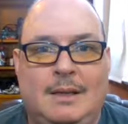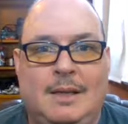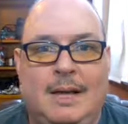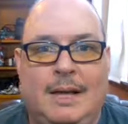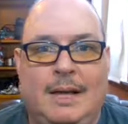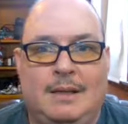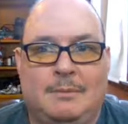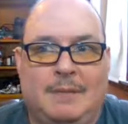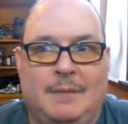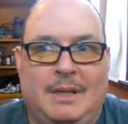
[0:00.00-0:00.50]

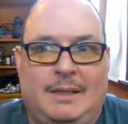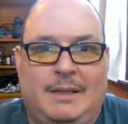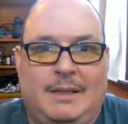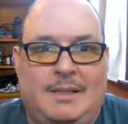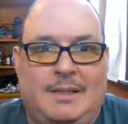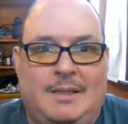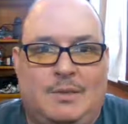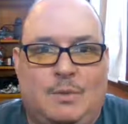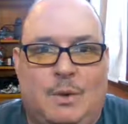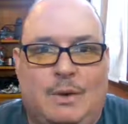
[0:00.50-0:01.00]
And they're like,
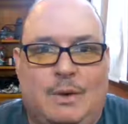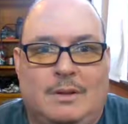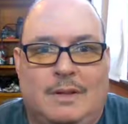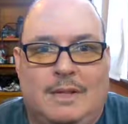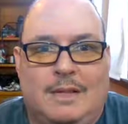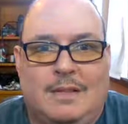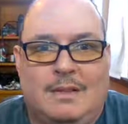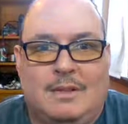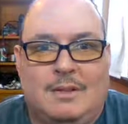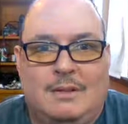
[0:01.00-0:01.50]
this is
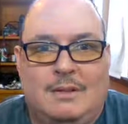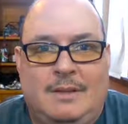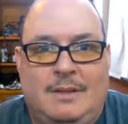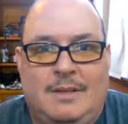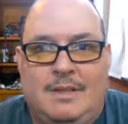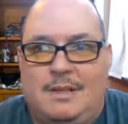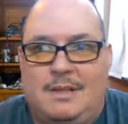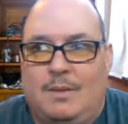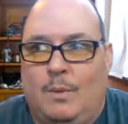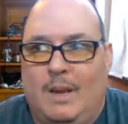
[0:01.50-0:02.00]
worthless.
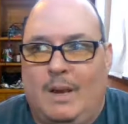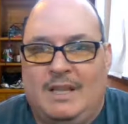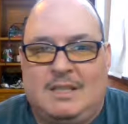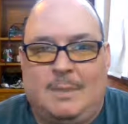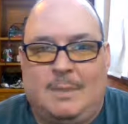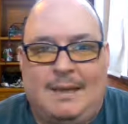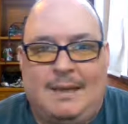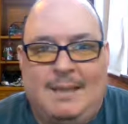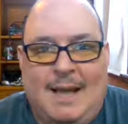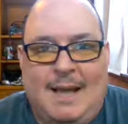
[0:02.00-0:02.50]
This is a waste
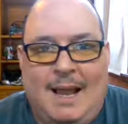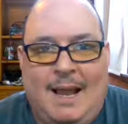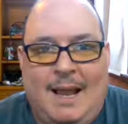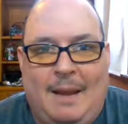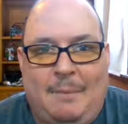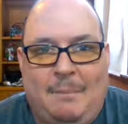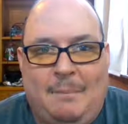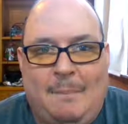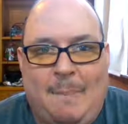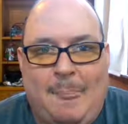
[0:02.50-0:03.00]
of my
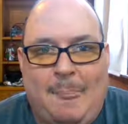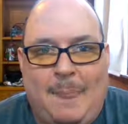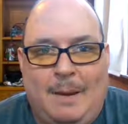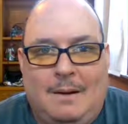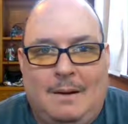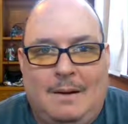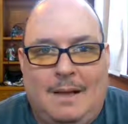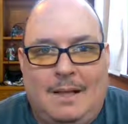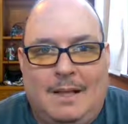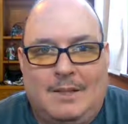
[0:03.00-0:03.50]
time.
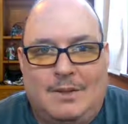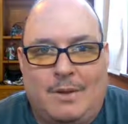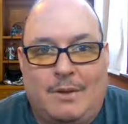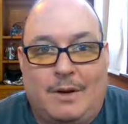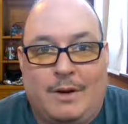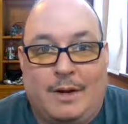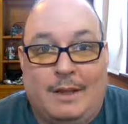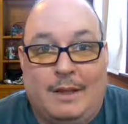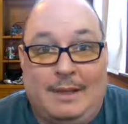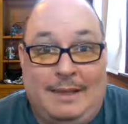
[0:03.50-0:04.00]
And so
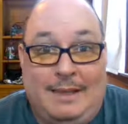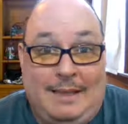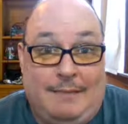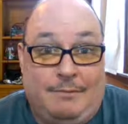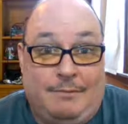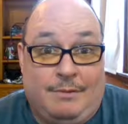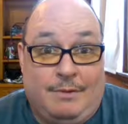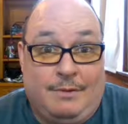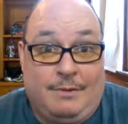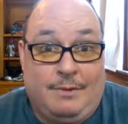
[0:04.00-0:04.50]
they're going to
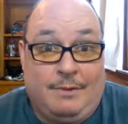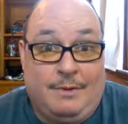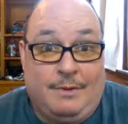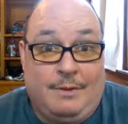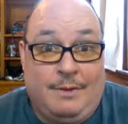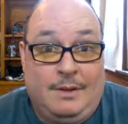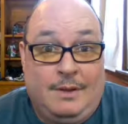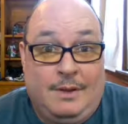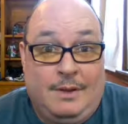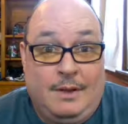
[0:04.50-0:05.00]
leave.
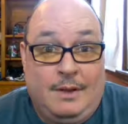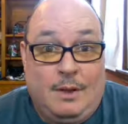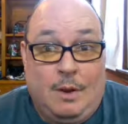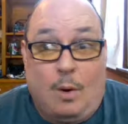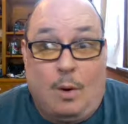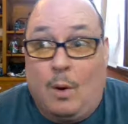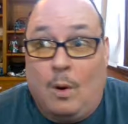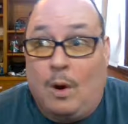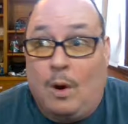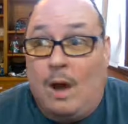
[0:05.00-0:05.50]

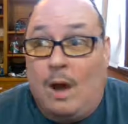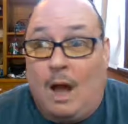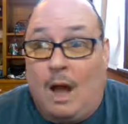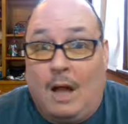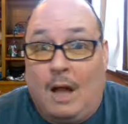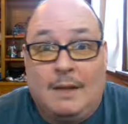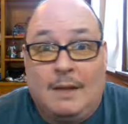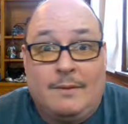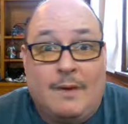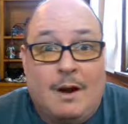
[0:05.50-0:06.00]
Or
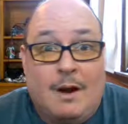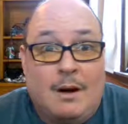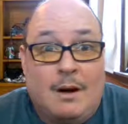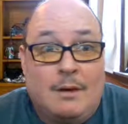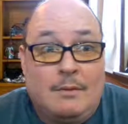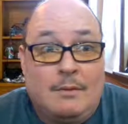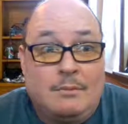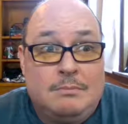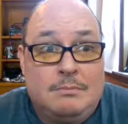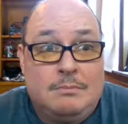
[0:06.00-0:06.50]
all of
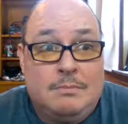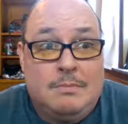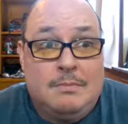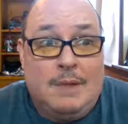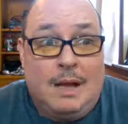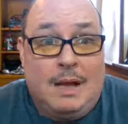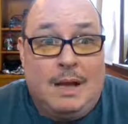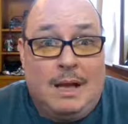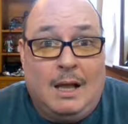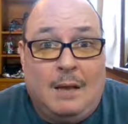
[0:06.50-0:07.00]
our
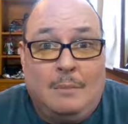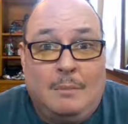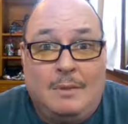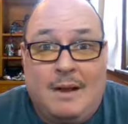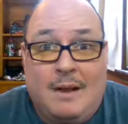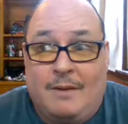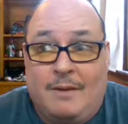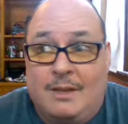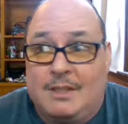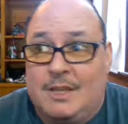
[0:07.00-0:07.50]

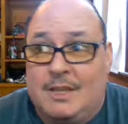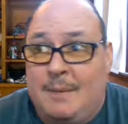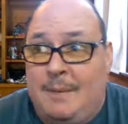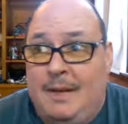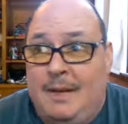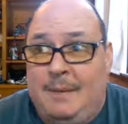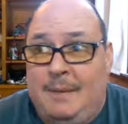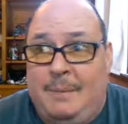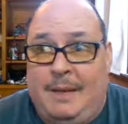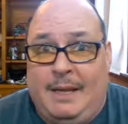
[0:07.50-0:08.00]
governance
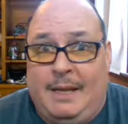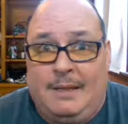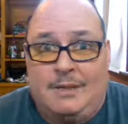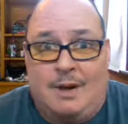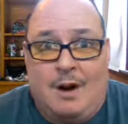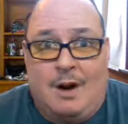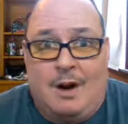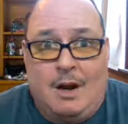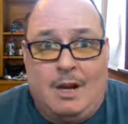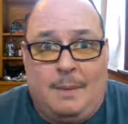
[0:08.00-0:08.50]
committee meetings
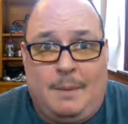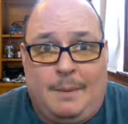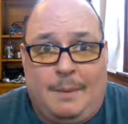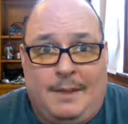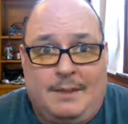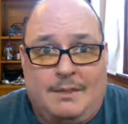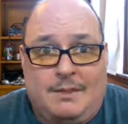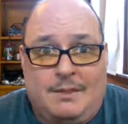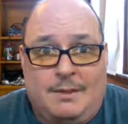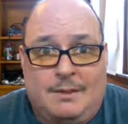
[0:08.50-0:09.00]
are
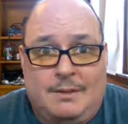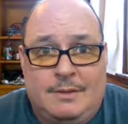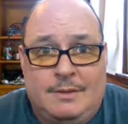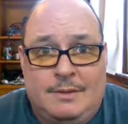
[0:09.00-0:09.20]
arguments